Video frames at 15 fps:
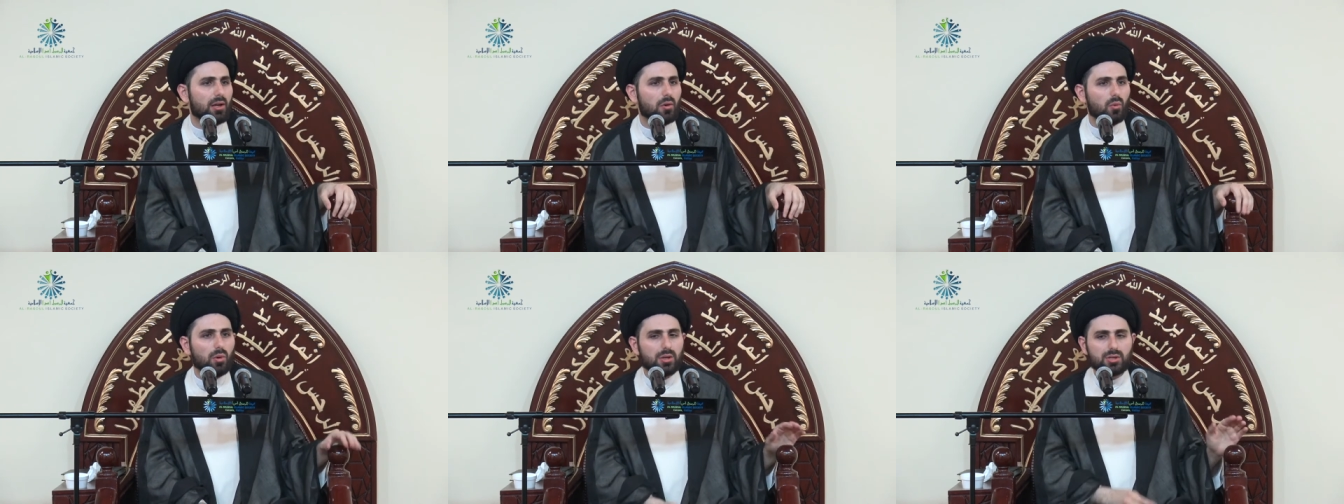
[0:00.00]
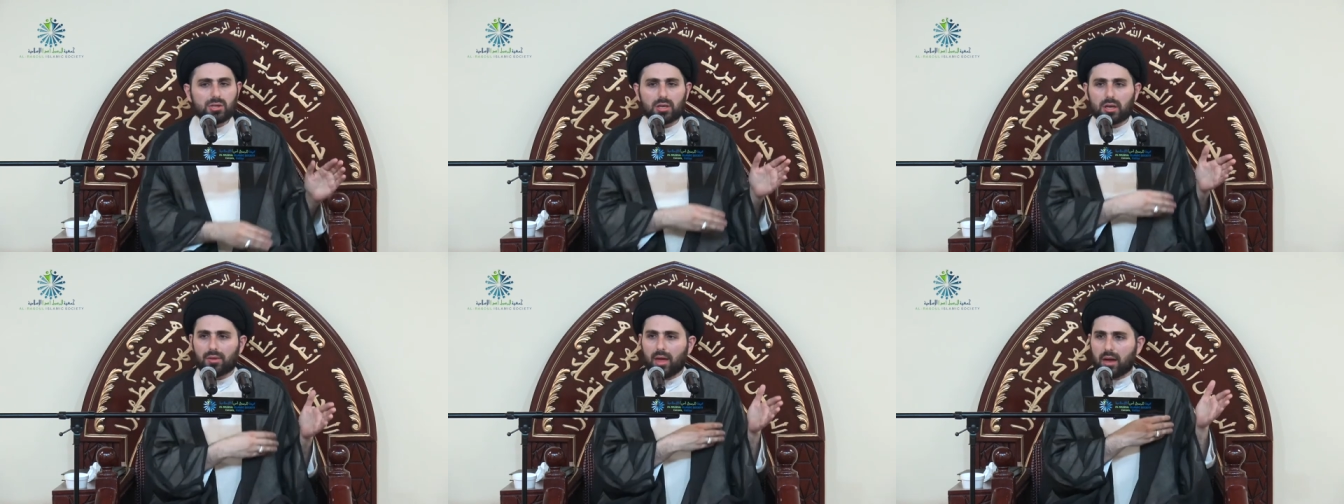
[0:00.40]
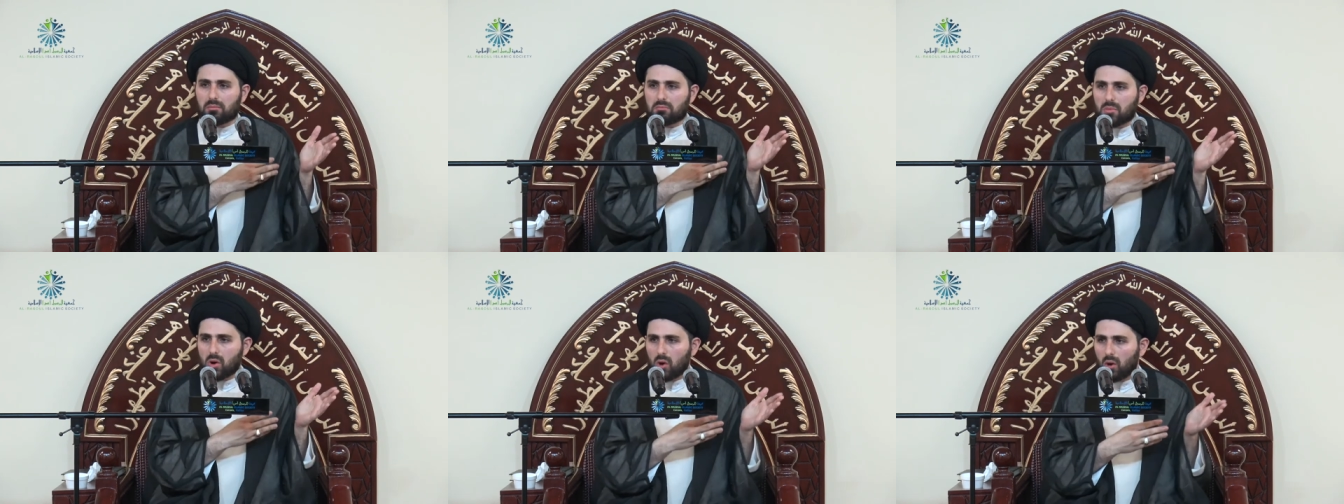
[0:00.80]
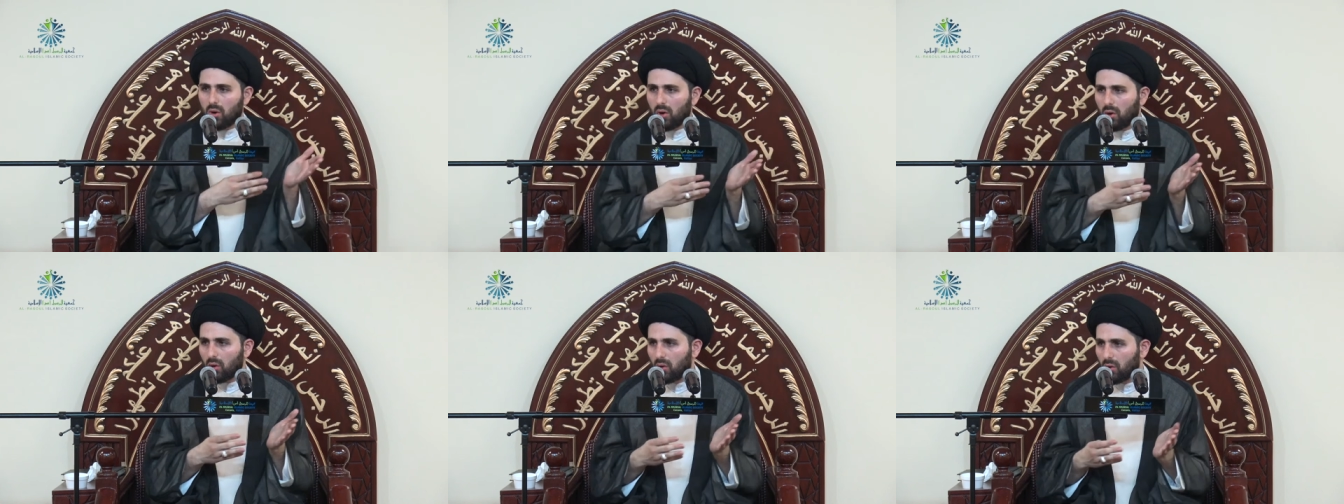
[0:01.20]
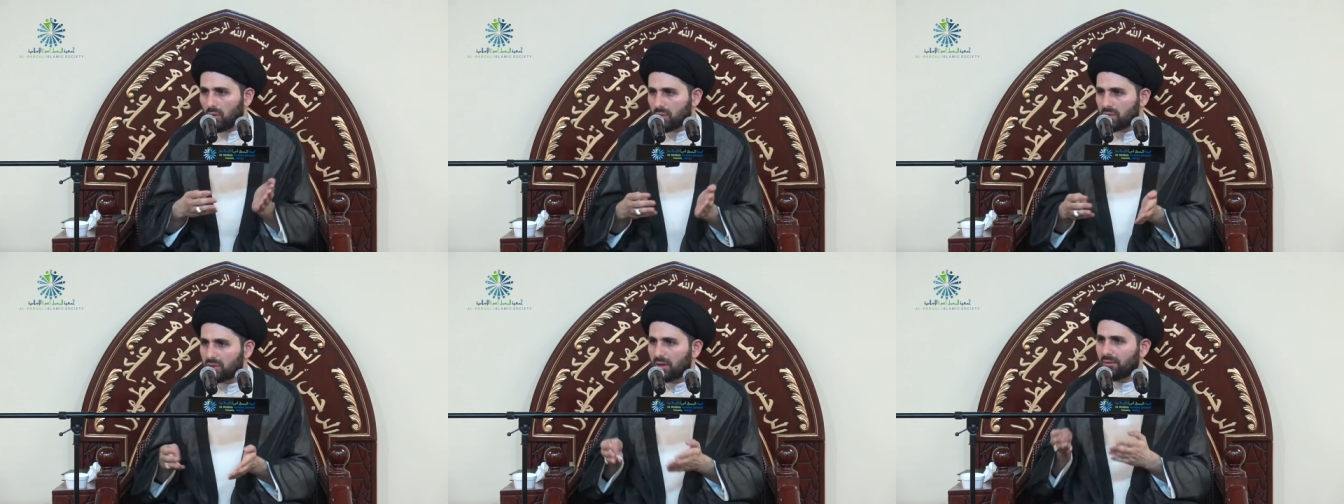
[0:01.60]
we see that
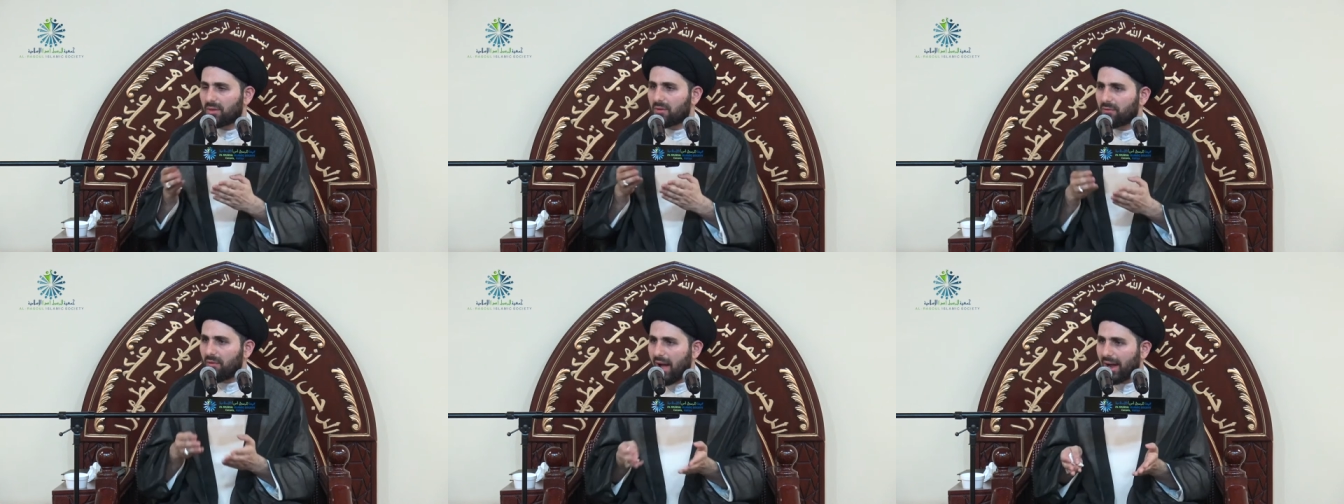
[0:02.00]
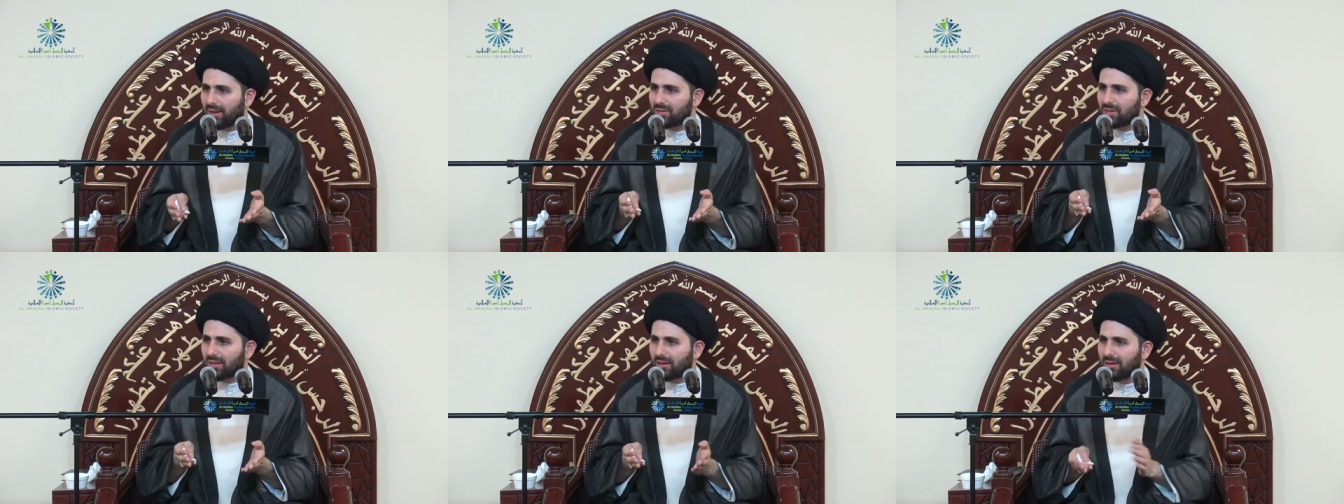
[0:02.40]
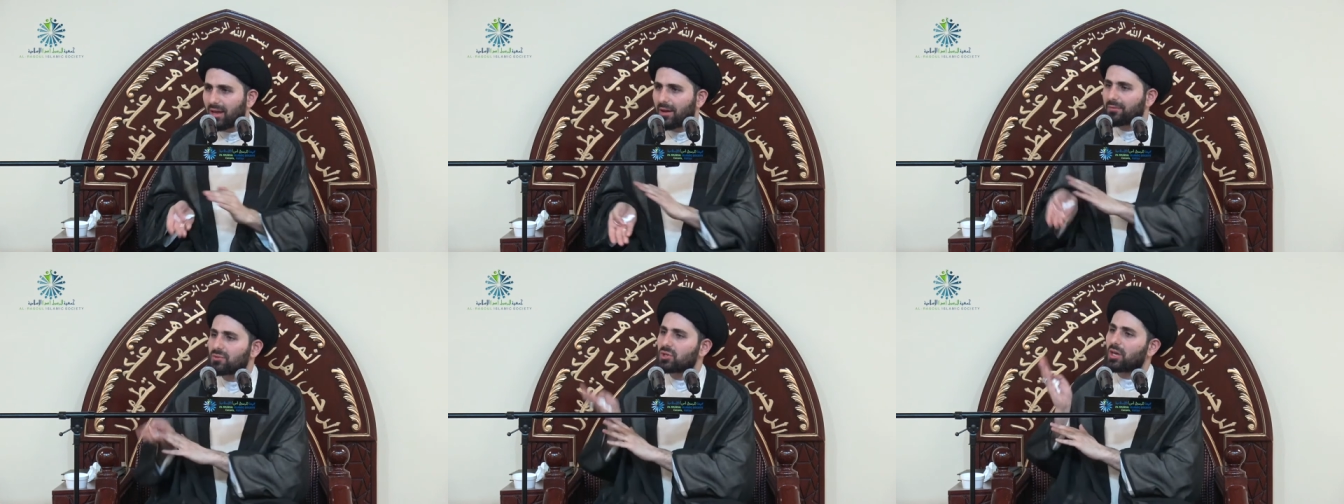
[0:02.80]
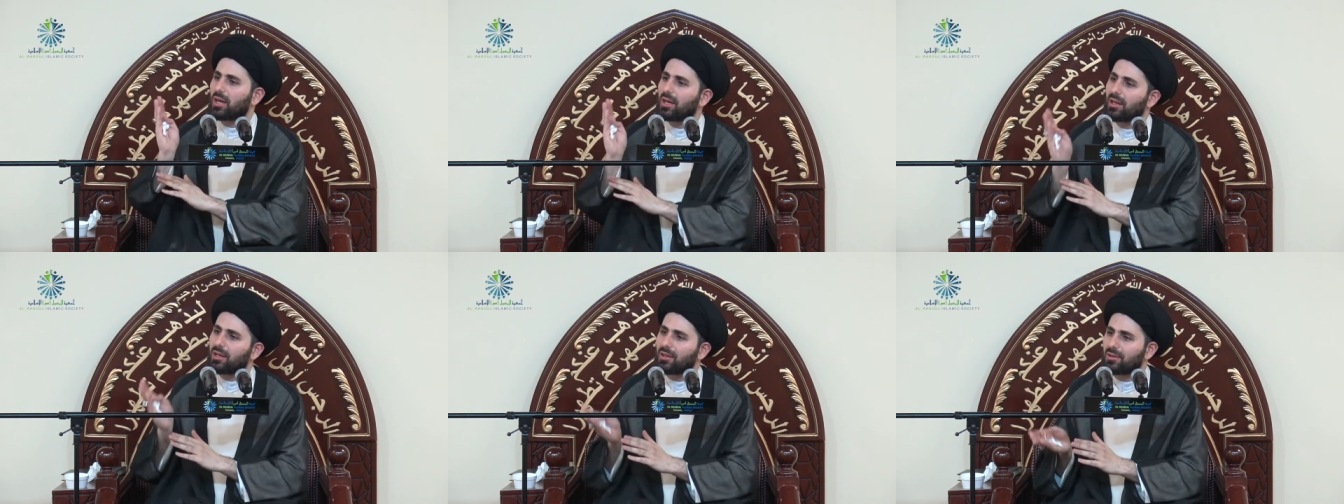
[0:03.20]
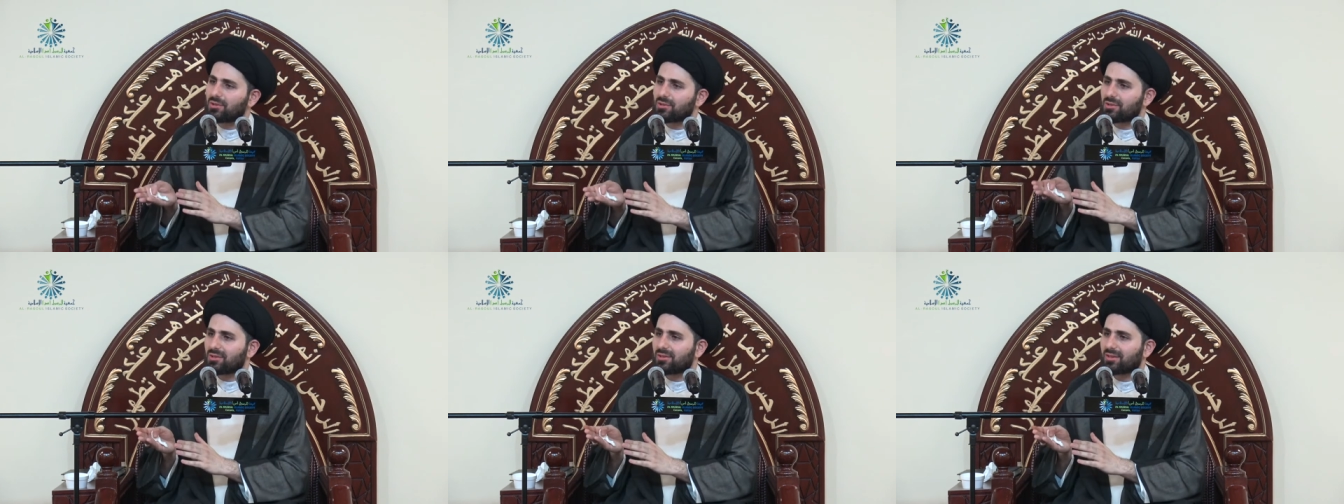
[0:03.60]
most of the facts in it have changed.